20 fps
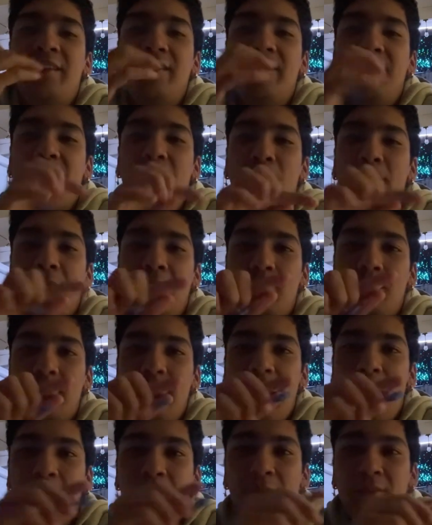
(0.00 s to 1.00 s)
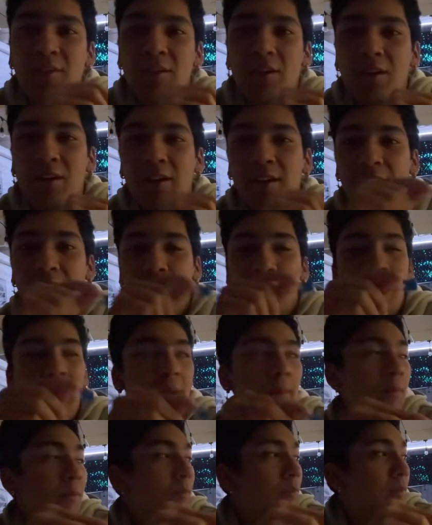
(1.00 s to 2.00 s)
things coming on amazon i
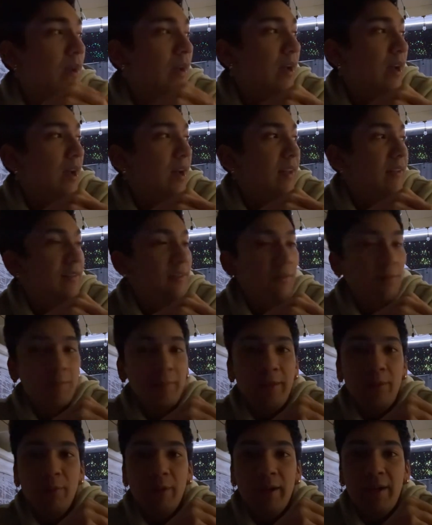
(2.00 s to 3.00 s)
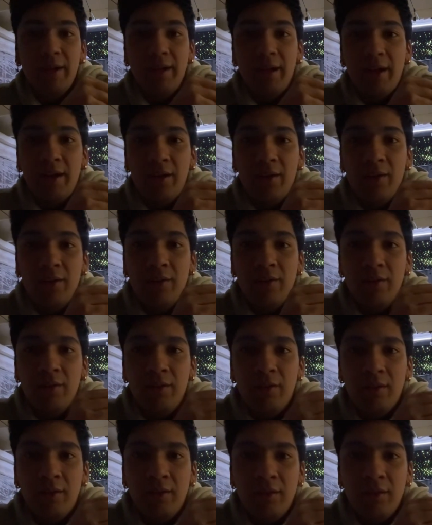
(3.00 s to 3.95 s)
don't have them as of me right now